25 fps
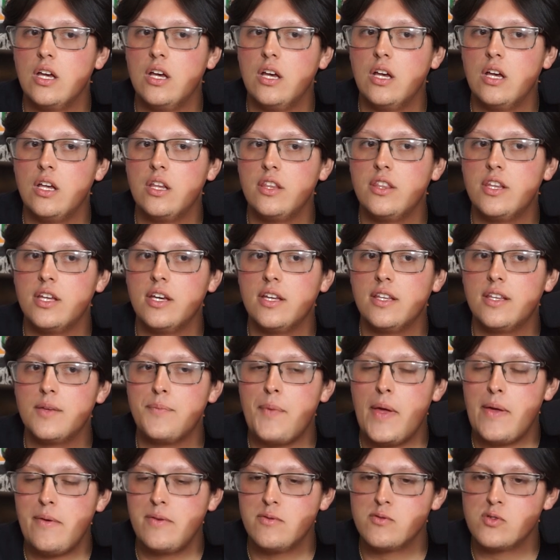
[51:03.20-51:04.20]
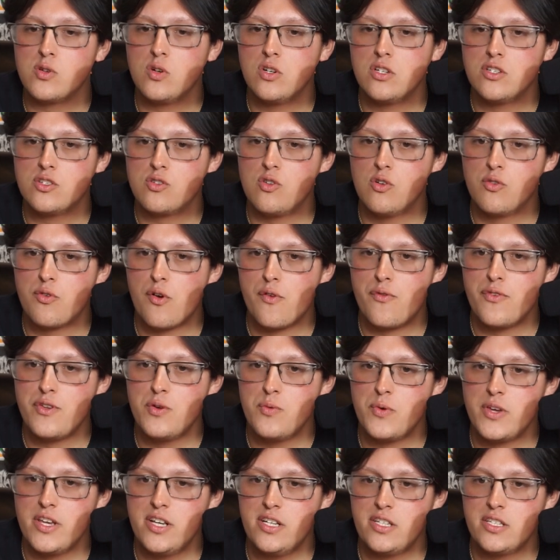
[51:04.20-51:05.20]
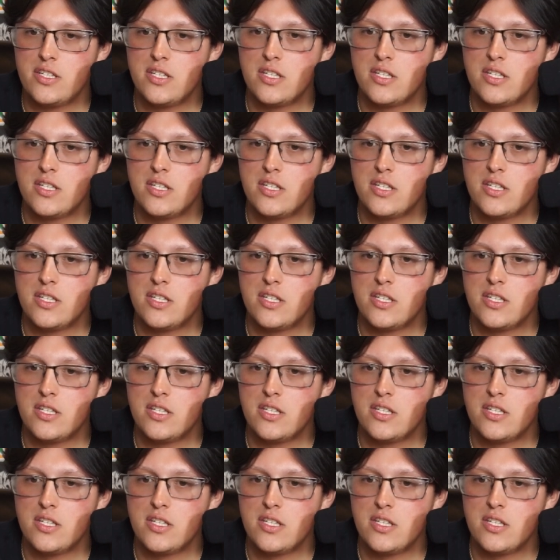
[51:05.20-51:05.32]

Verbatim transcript: The baby's been going to school for a few weeks.